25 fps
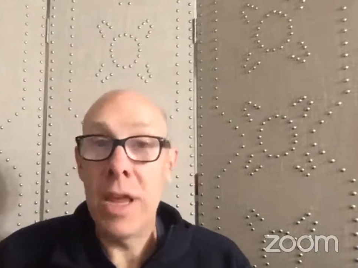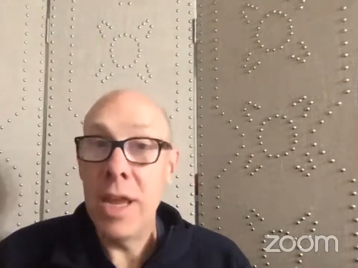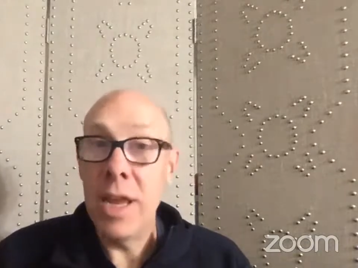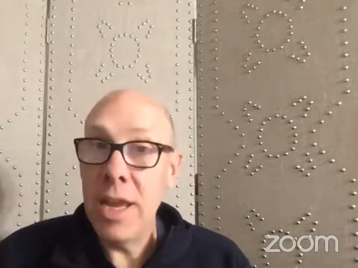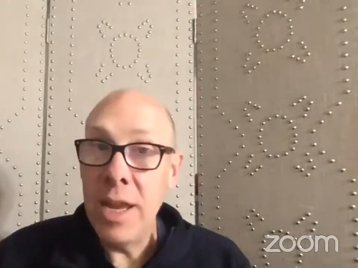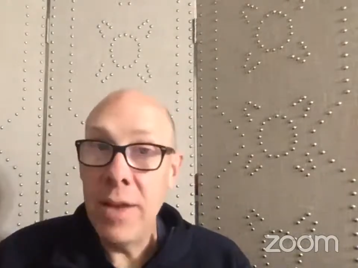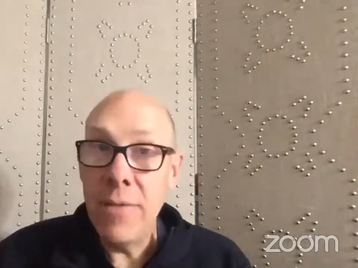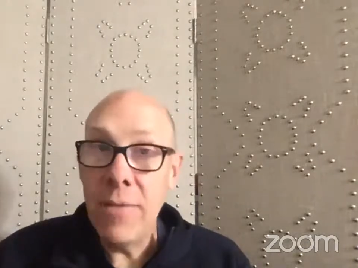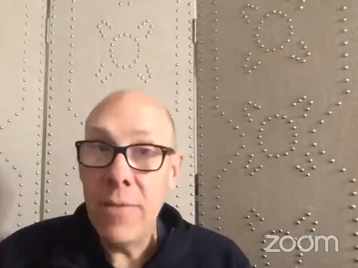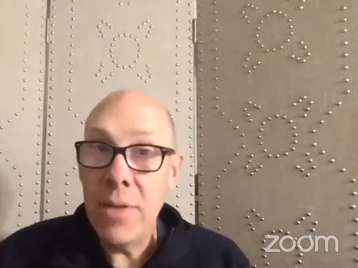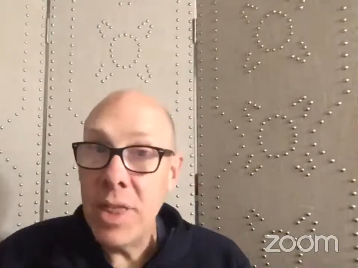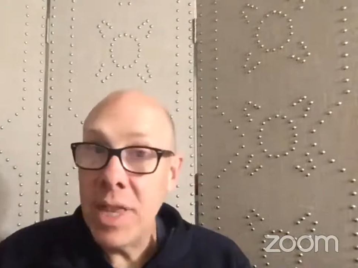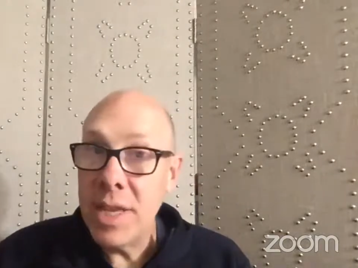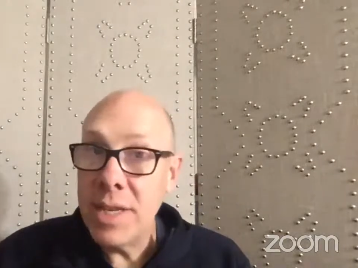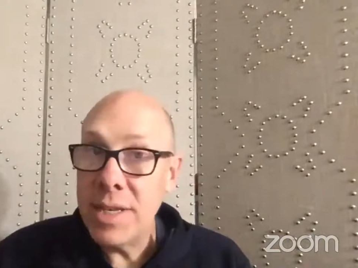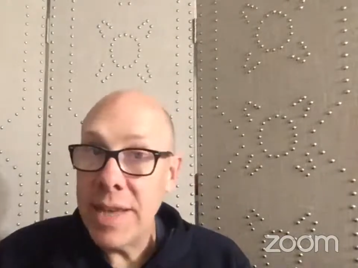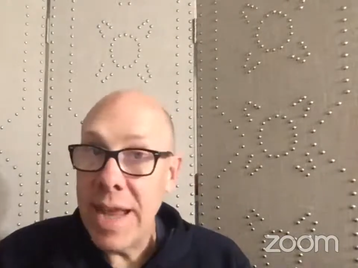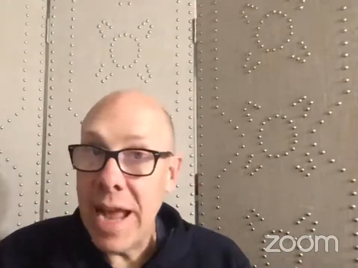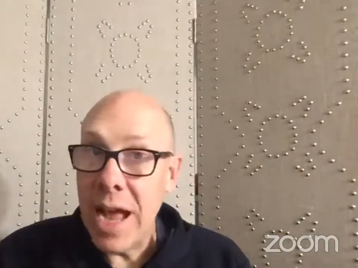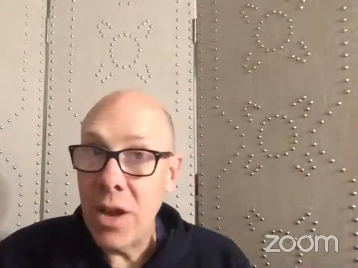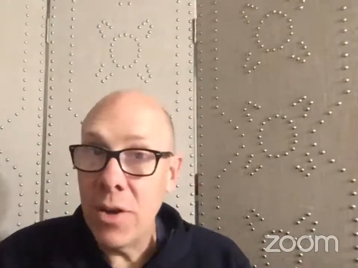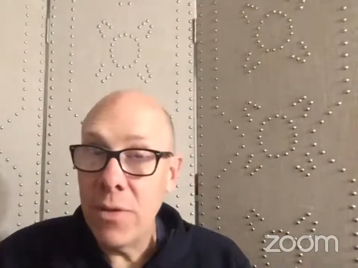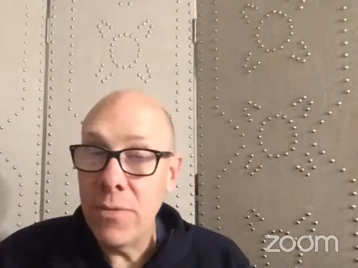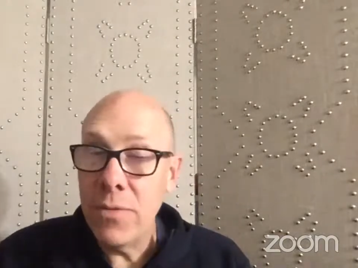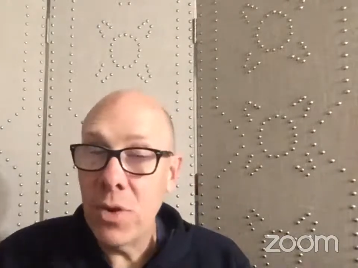even the
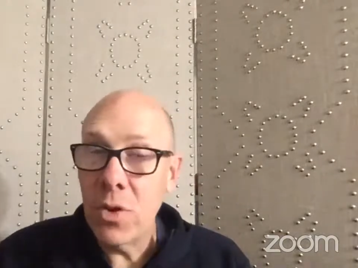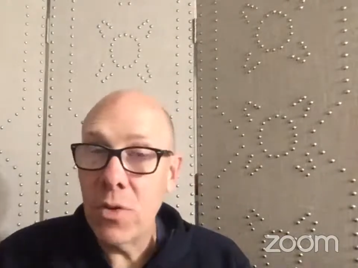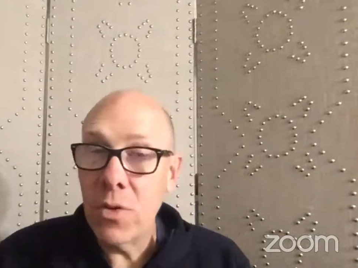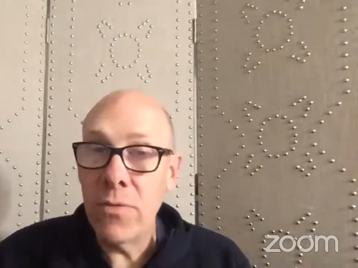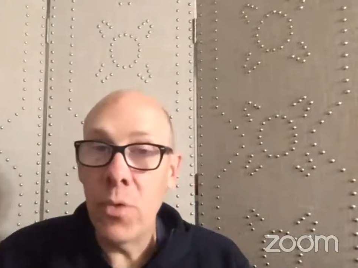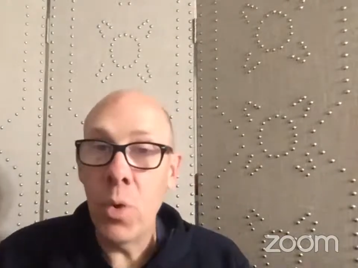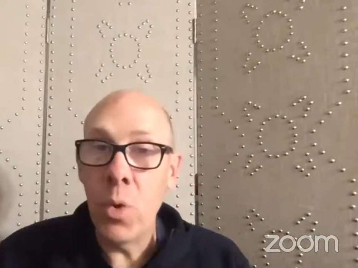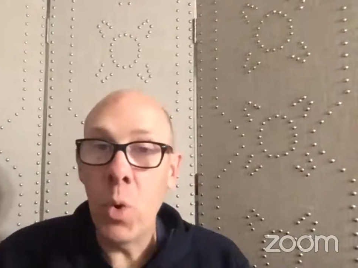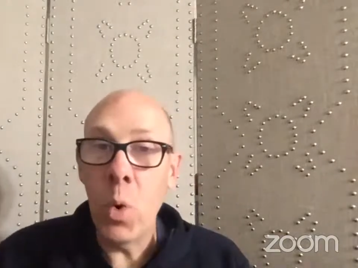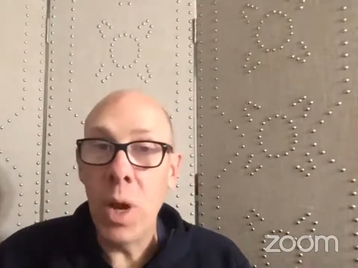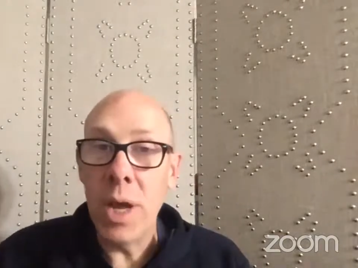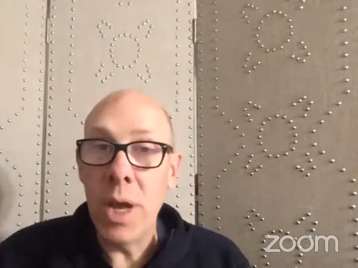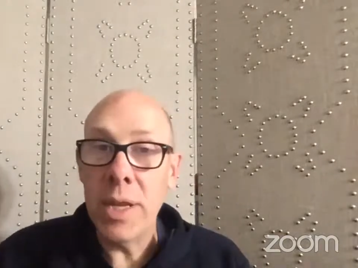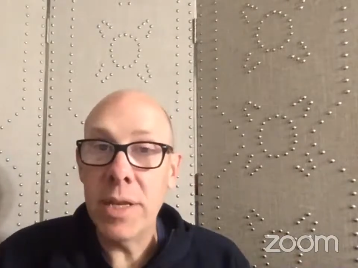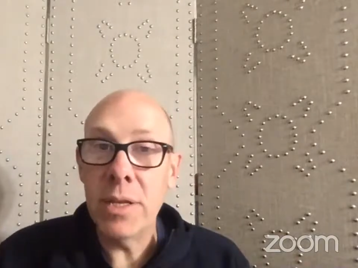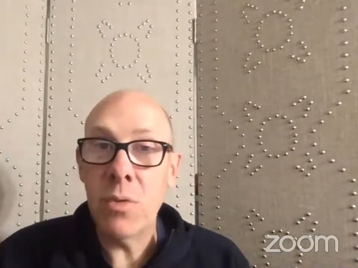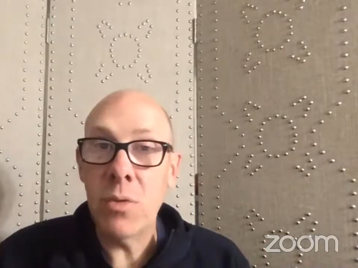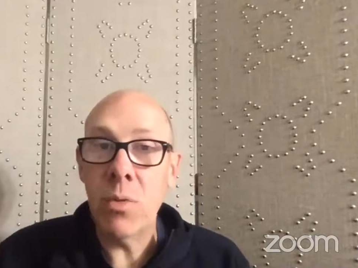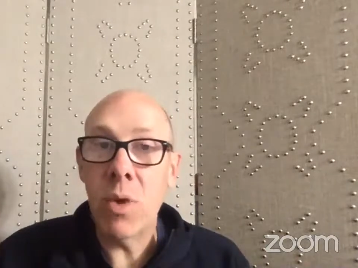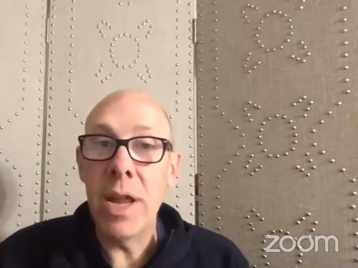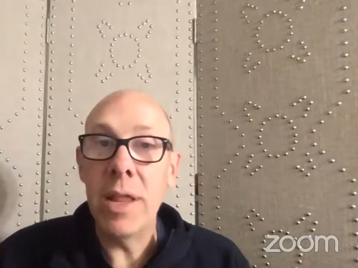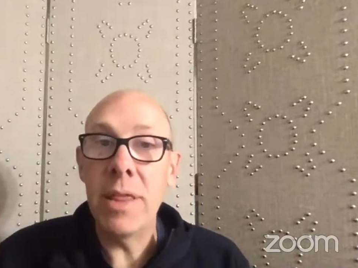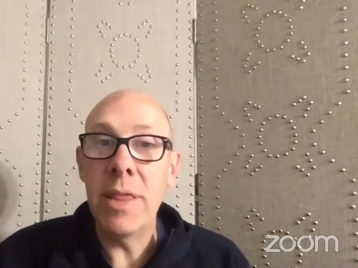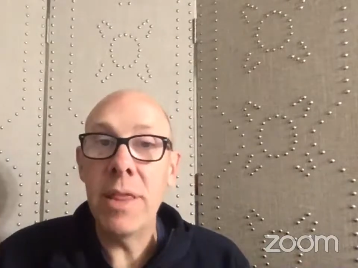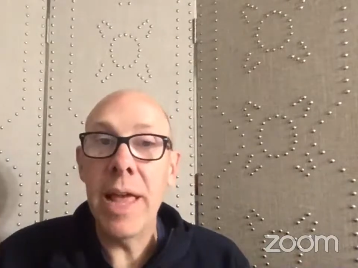sound of your voice,
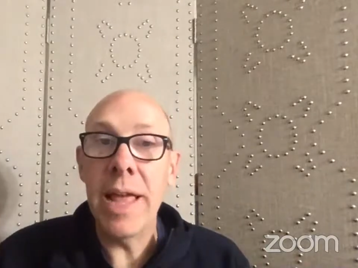right?